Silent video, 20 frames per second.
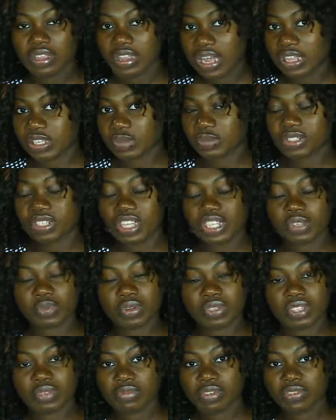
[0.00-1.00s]
as much as
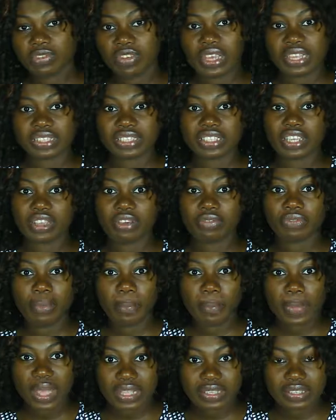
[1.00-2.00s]
possible if you can take care of the
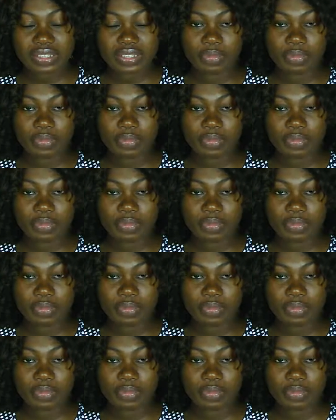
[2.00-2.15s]
mess.